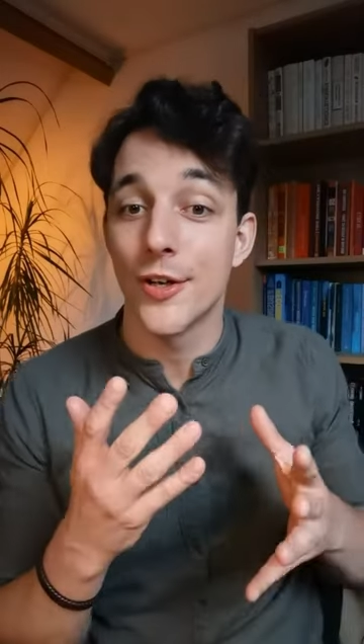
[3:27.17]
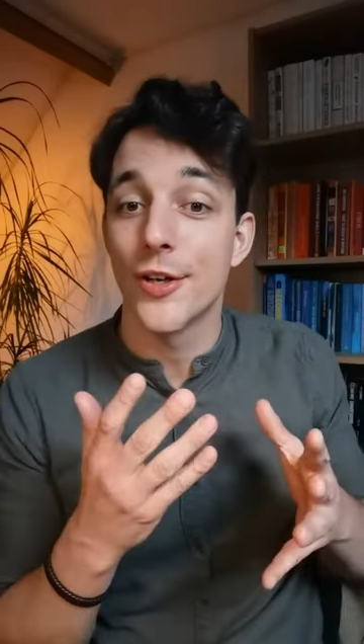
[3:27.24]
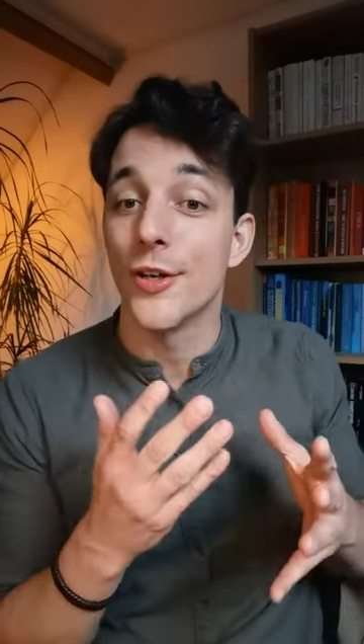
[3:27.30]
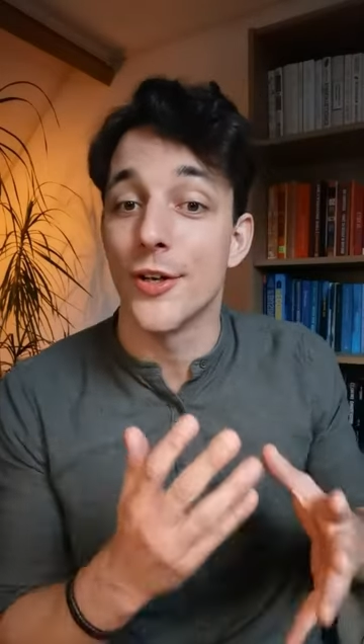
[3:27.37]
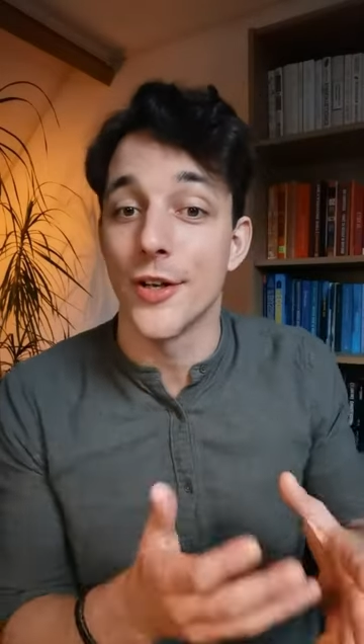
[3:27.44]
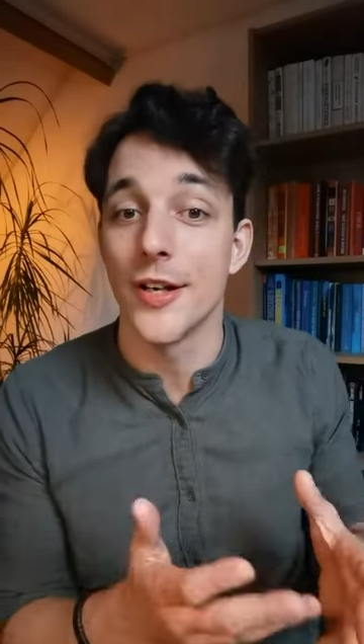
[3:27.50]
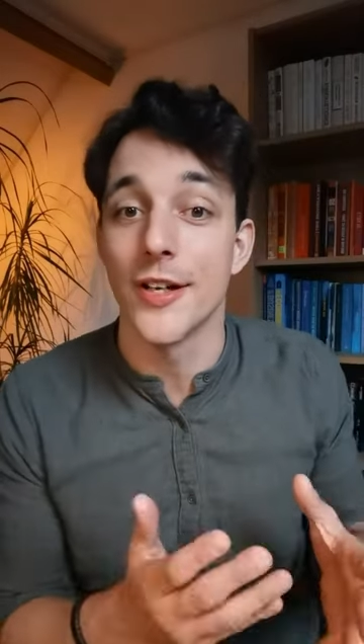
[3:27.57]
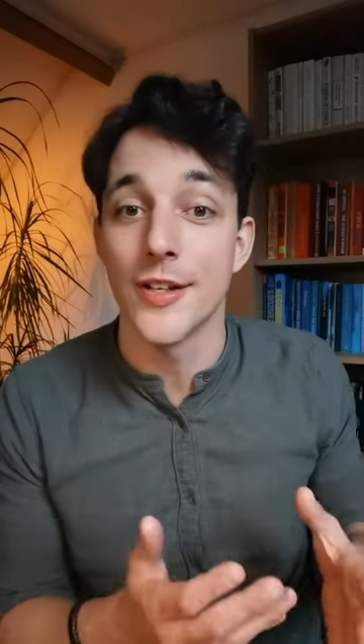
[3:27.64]

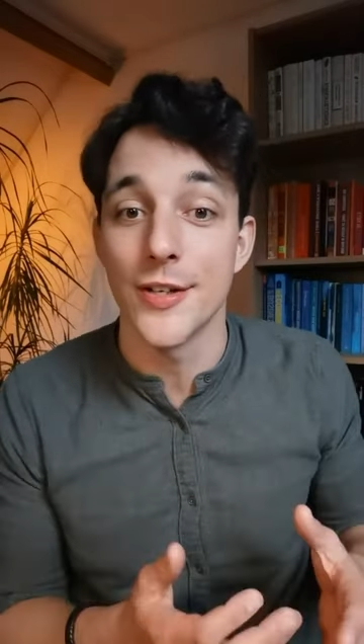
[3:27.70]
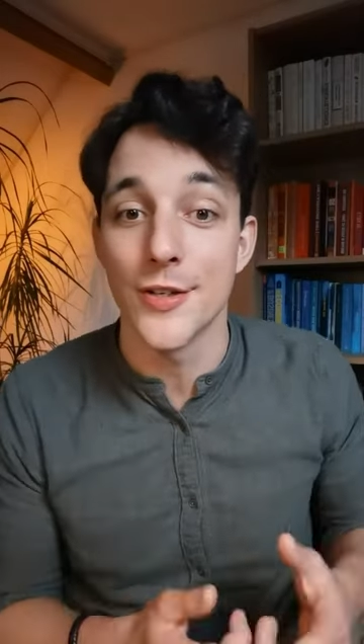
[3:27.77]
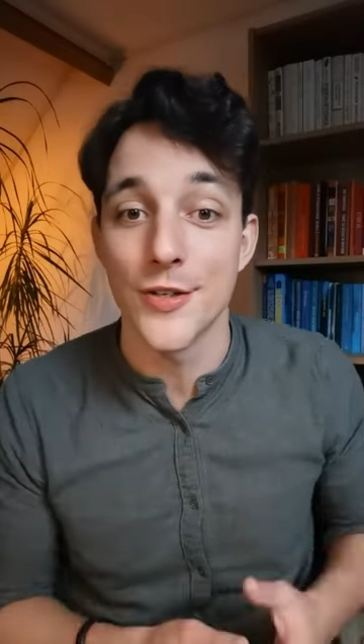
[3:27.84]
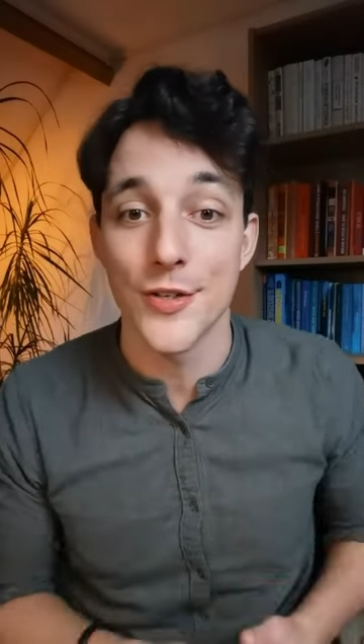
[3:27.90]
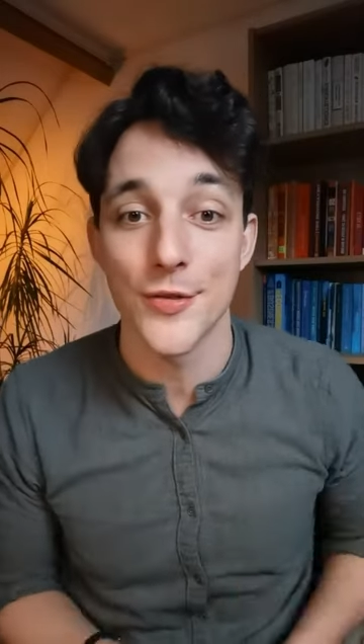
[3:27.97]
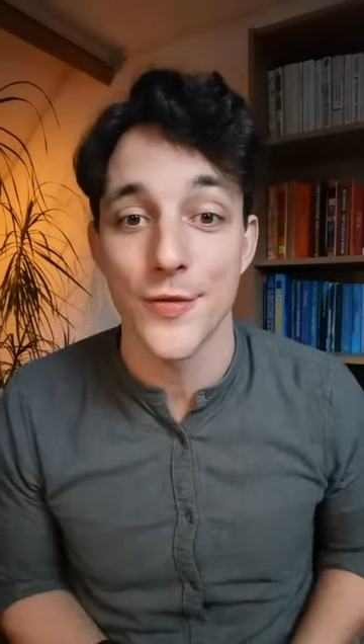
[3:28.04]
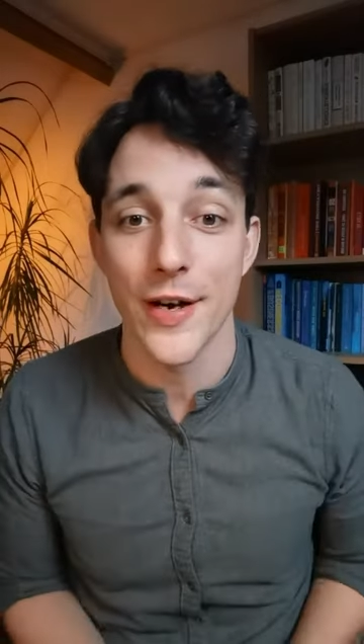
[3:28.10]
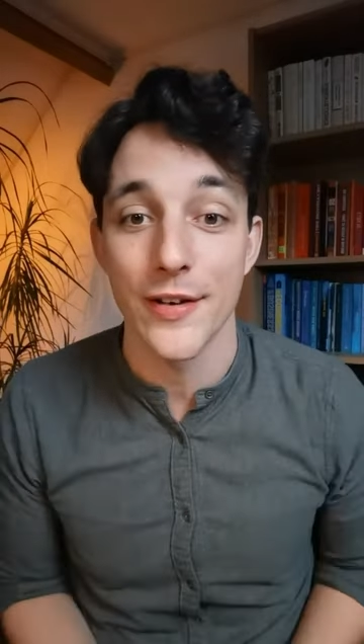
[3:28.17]
her English
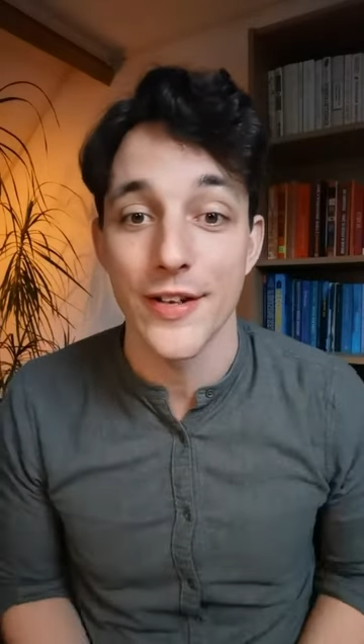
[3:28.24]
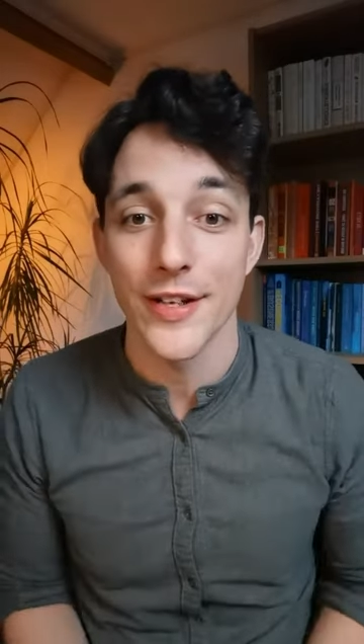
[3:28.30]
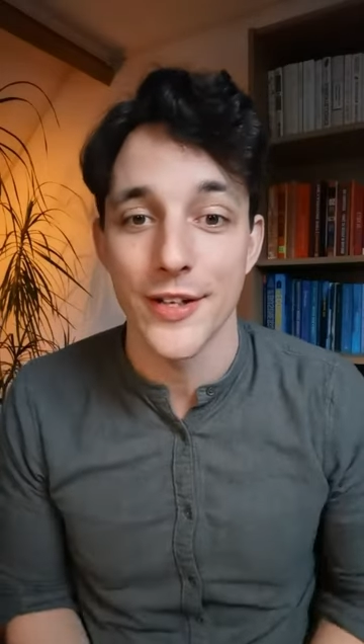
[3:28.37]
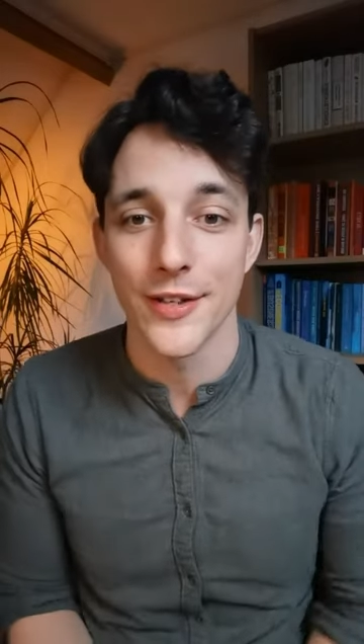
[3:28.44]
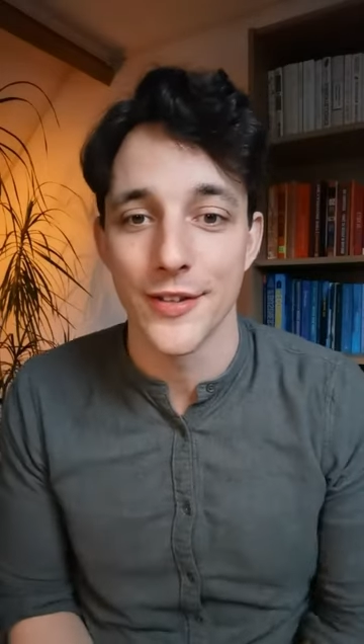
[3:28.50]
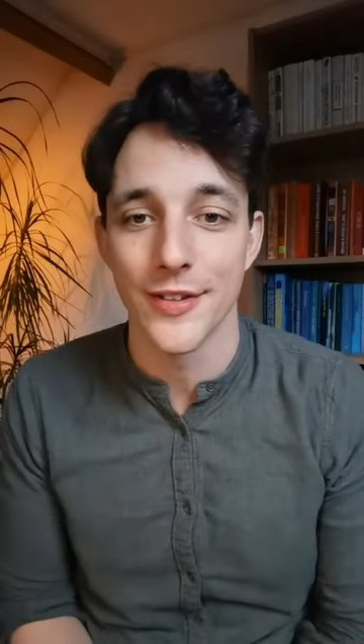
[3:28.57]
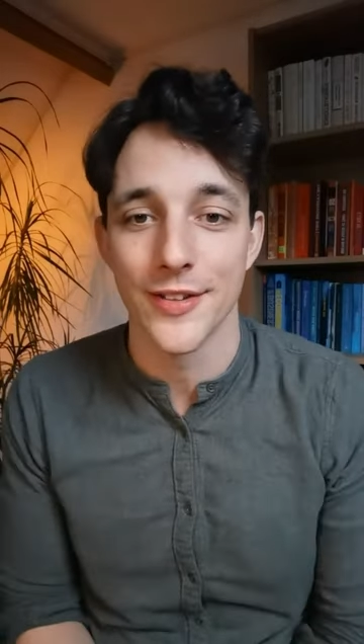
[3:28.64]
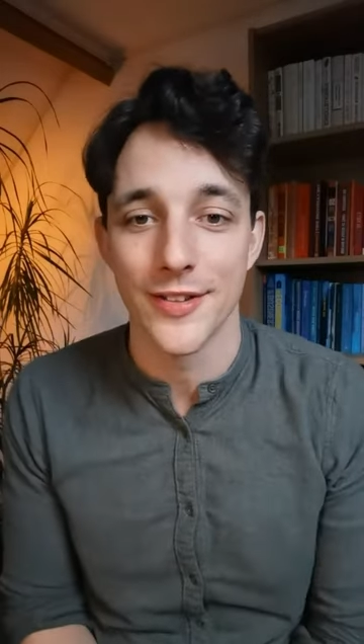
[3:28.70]
is very
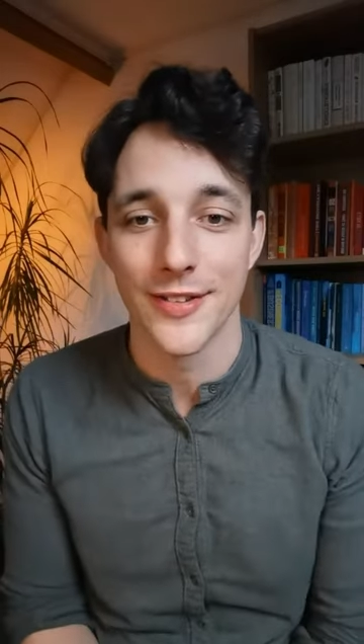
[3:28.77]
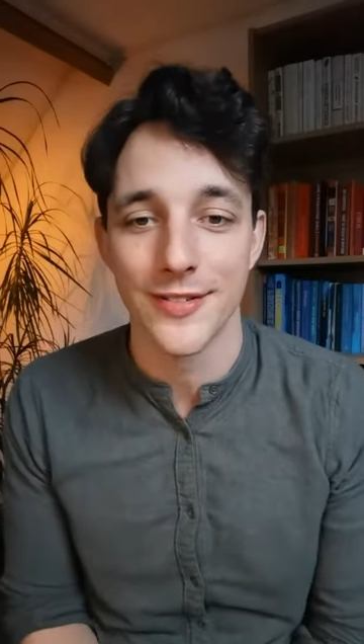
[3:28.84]
good.